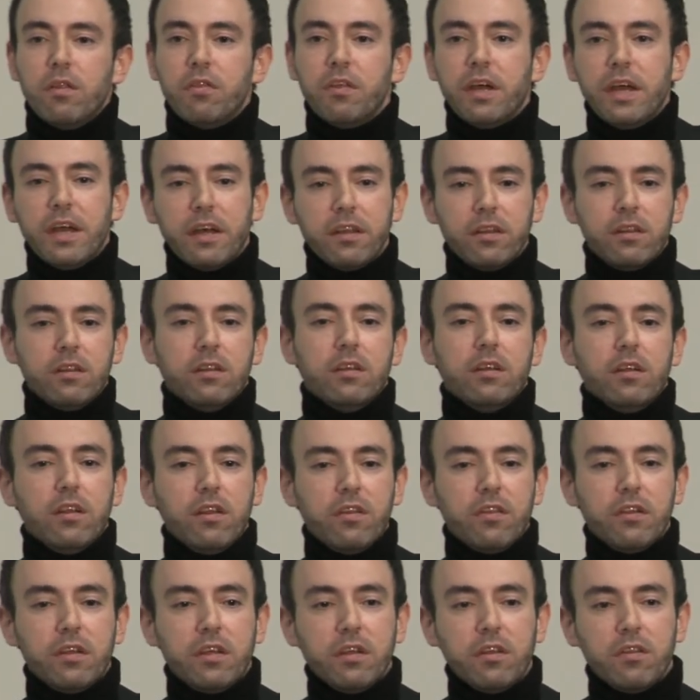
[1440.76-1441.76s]
Then
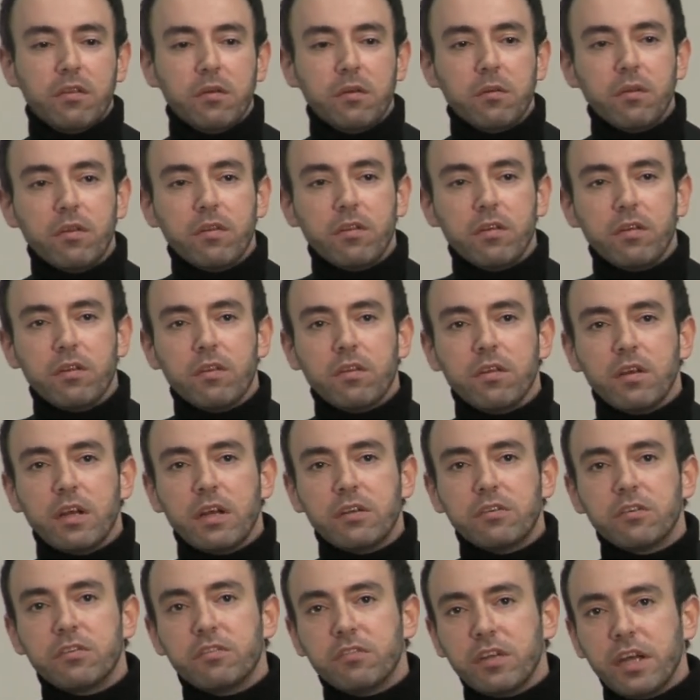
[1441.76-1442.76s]
the
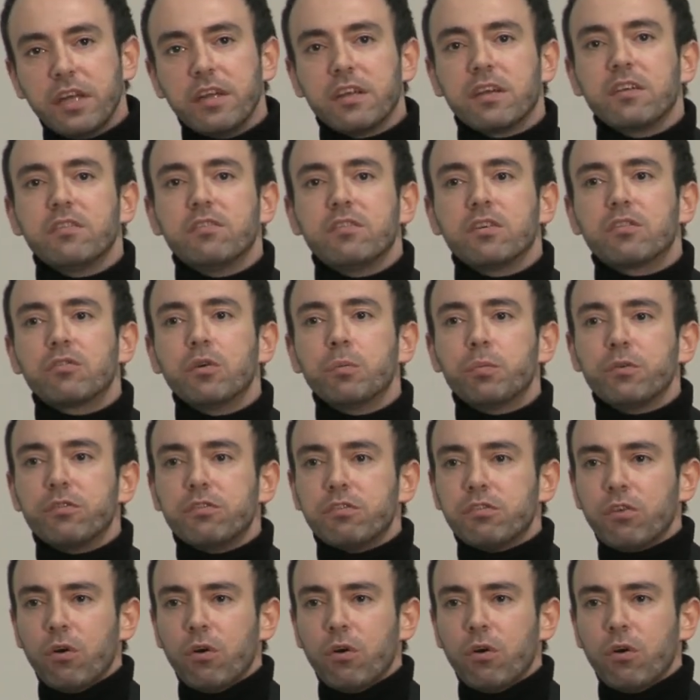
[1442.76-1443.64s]
understanding is the group is